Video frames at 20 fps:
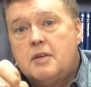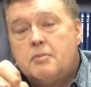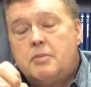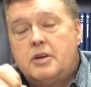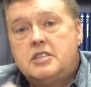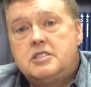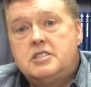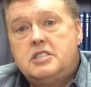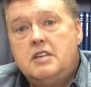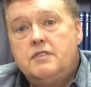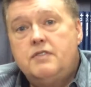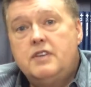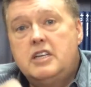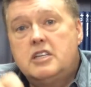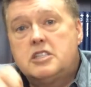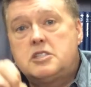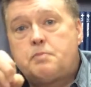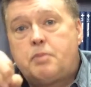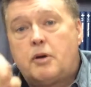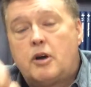but achieving
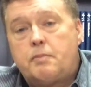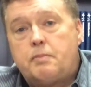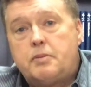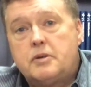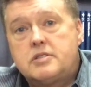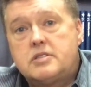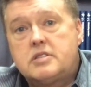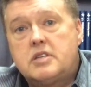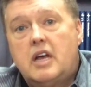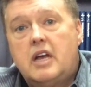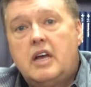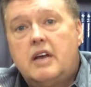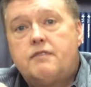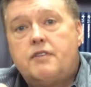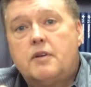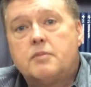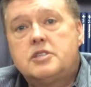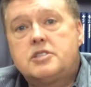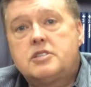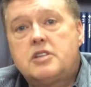its purpose
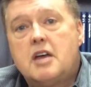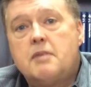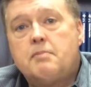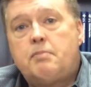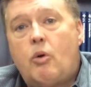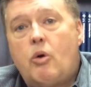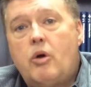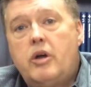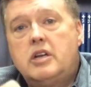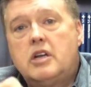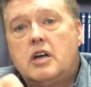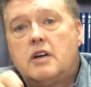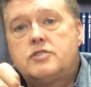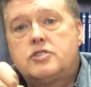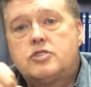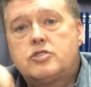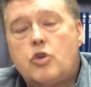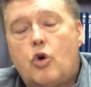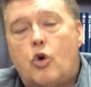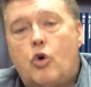from the standpoint of
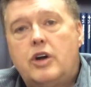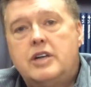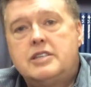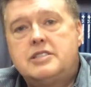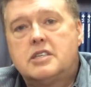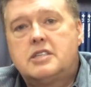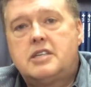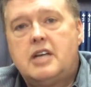stories and